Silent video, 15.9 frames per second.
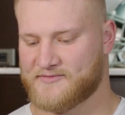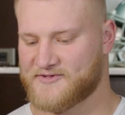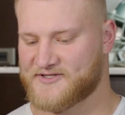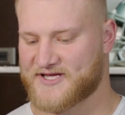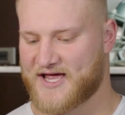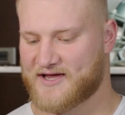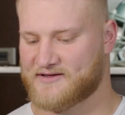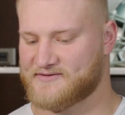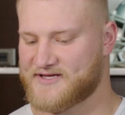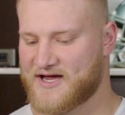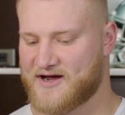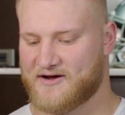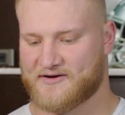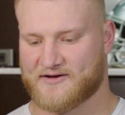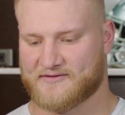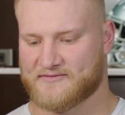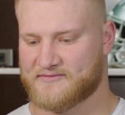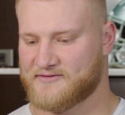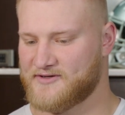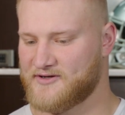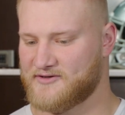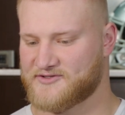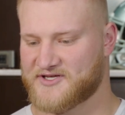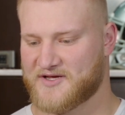Zach and Tyron and
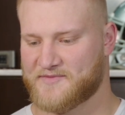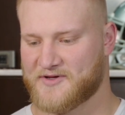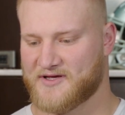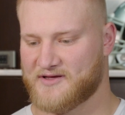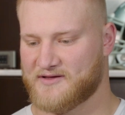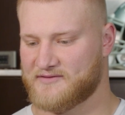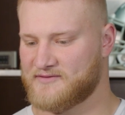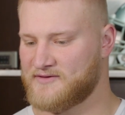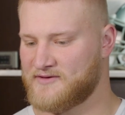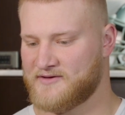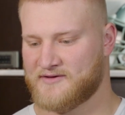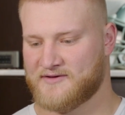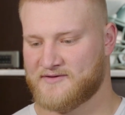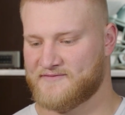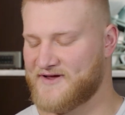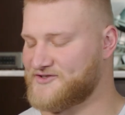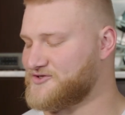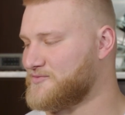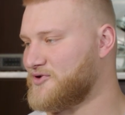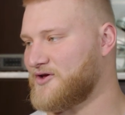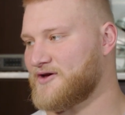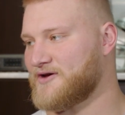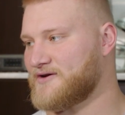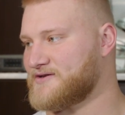JP, veteran
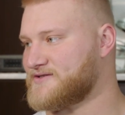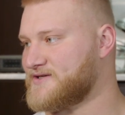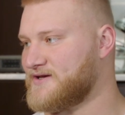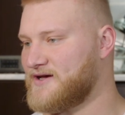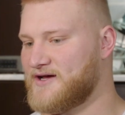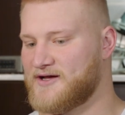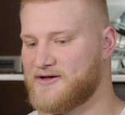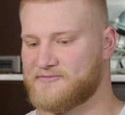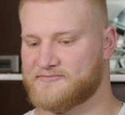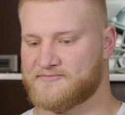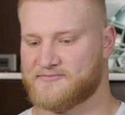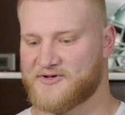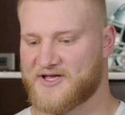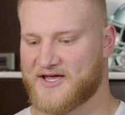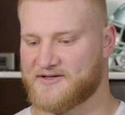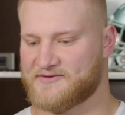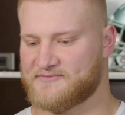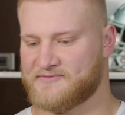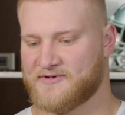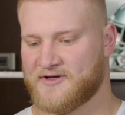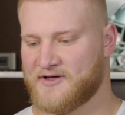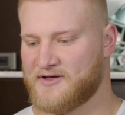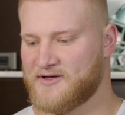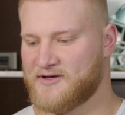players.
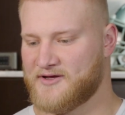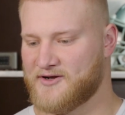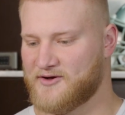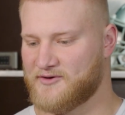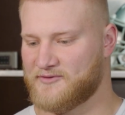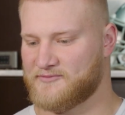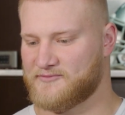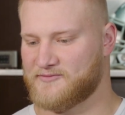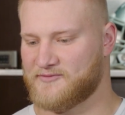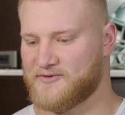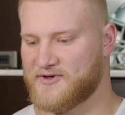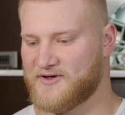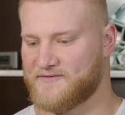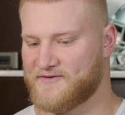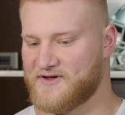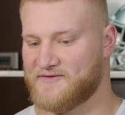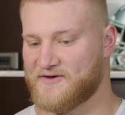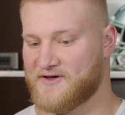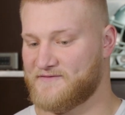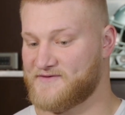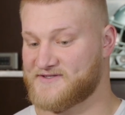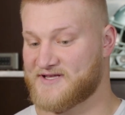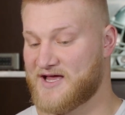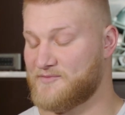If
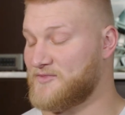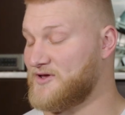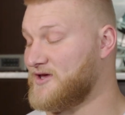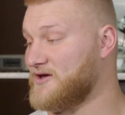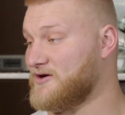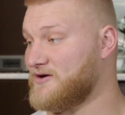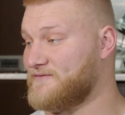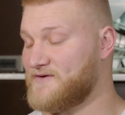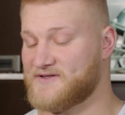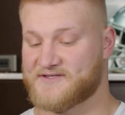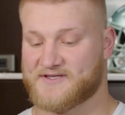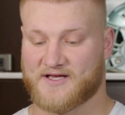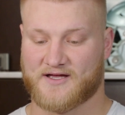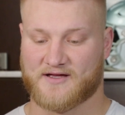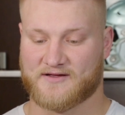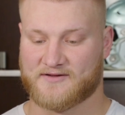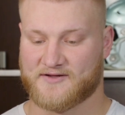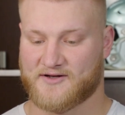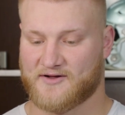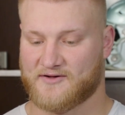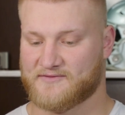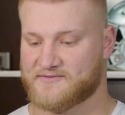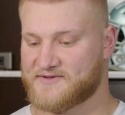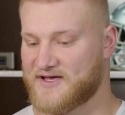it's not me or if it's
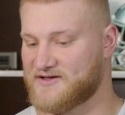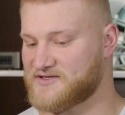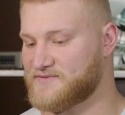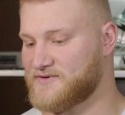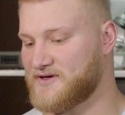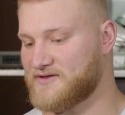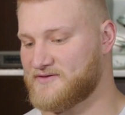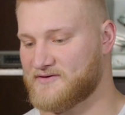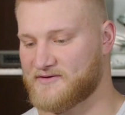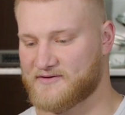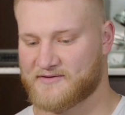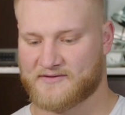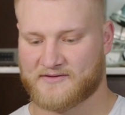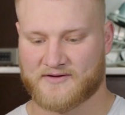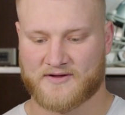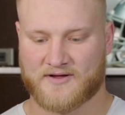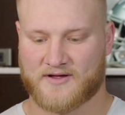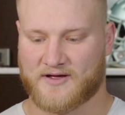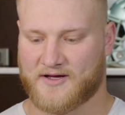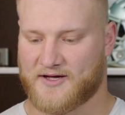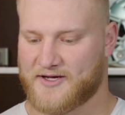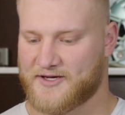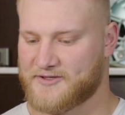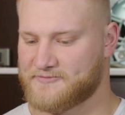Tyler Smith or
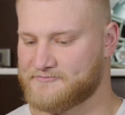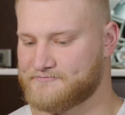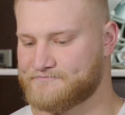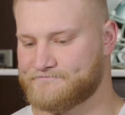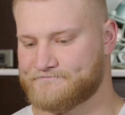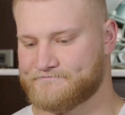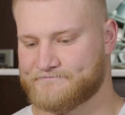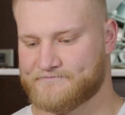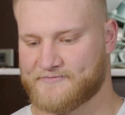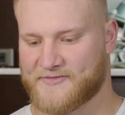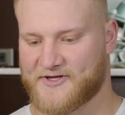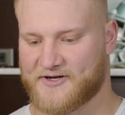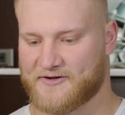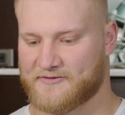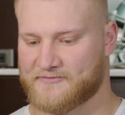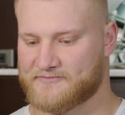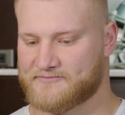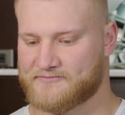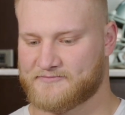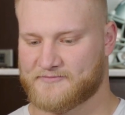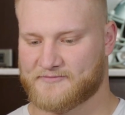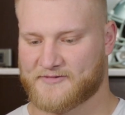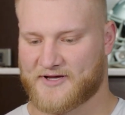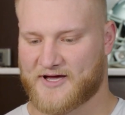
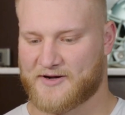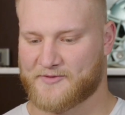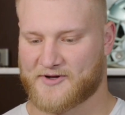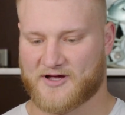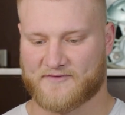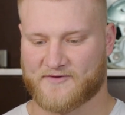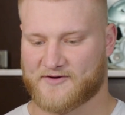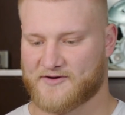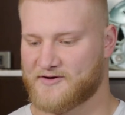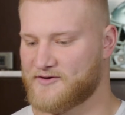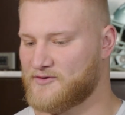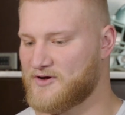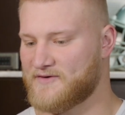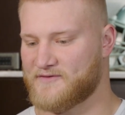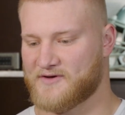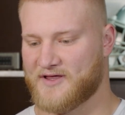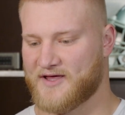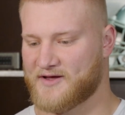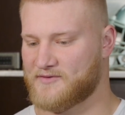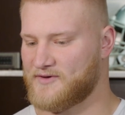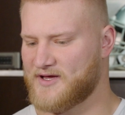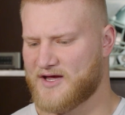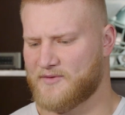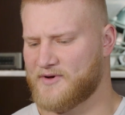kind of McGovern or whoever,
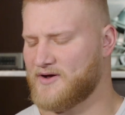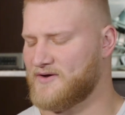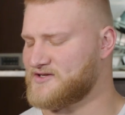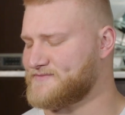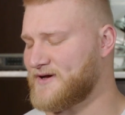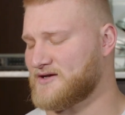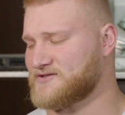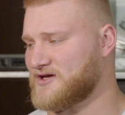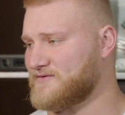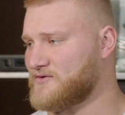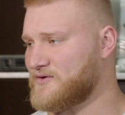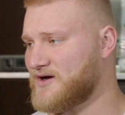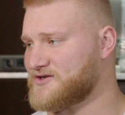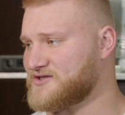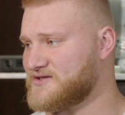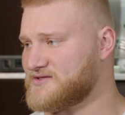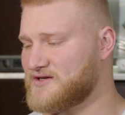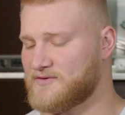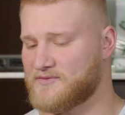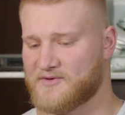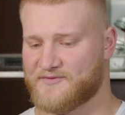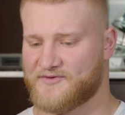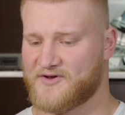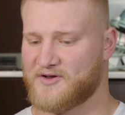we always bounce off questions
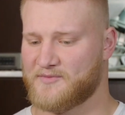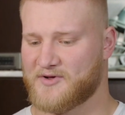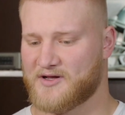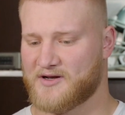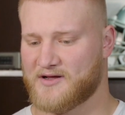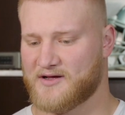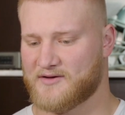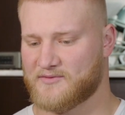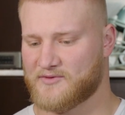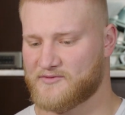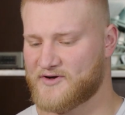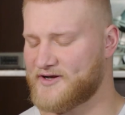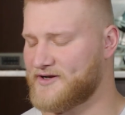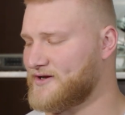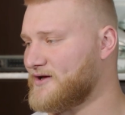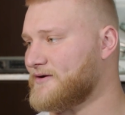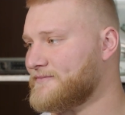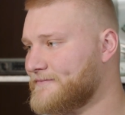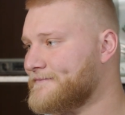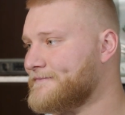of if we need, but we're ready to go.